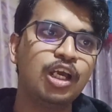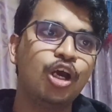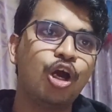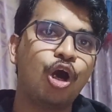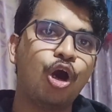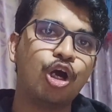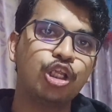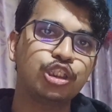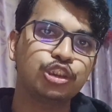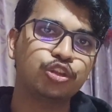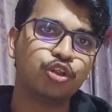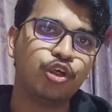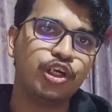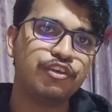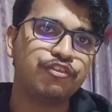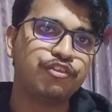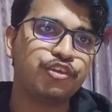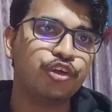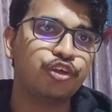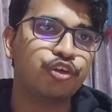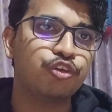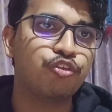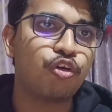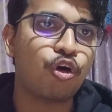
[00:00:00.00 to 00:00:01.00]
Also, if
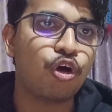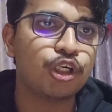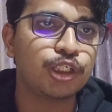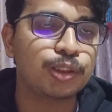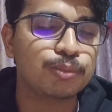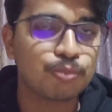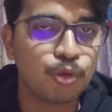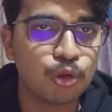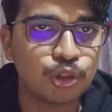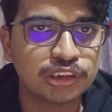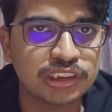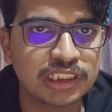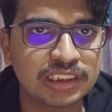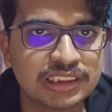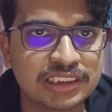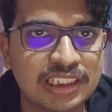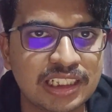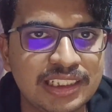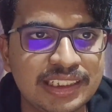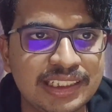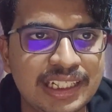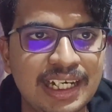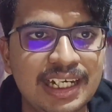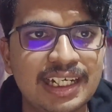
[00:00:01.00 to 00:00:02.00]
you want more such
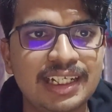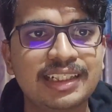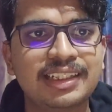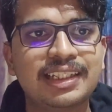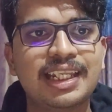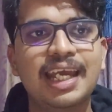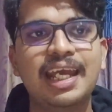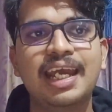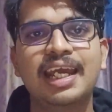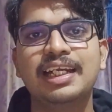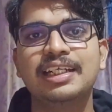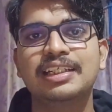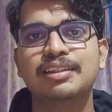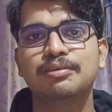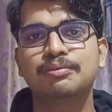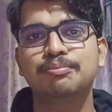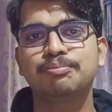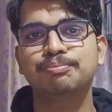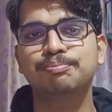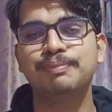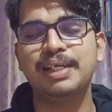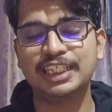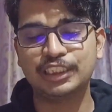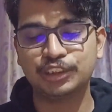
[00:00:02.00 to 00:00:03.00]
content, then
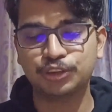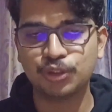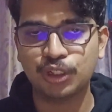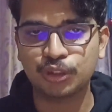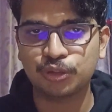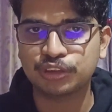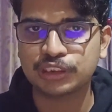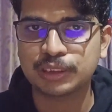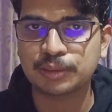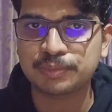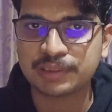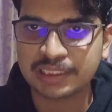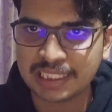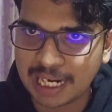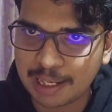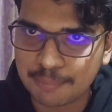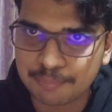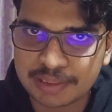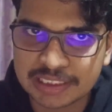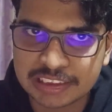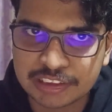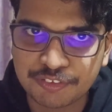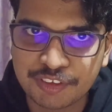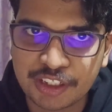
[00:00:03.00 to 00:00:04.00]
make sure to subscribe
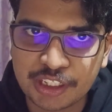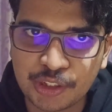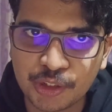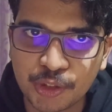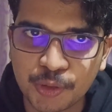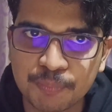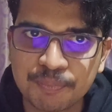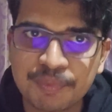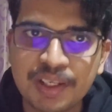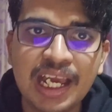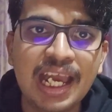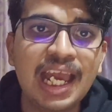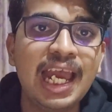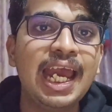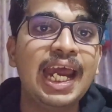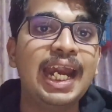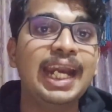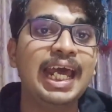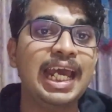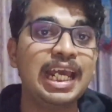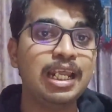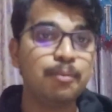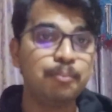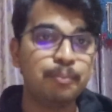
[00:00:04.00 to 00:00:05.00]
this video, and
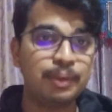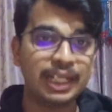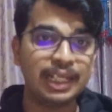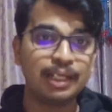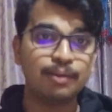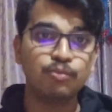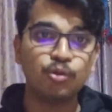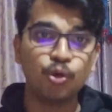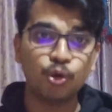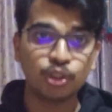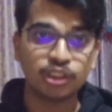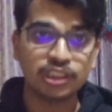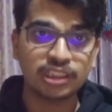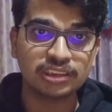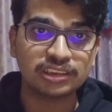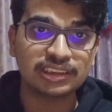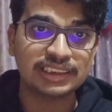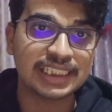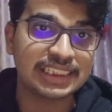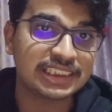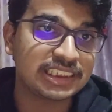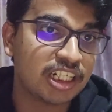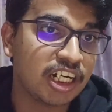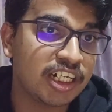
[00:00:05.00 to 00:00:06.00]
I'll bring more
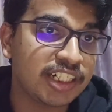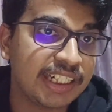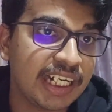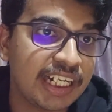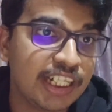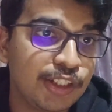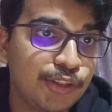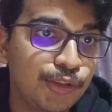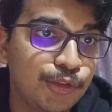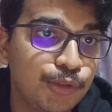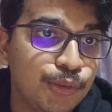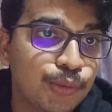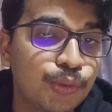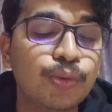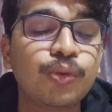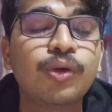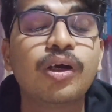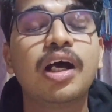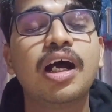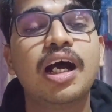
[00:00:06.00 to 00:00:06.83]
chess content to you.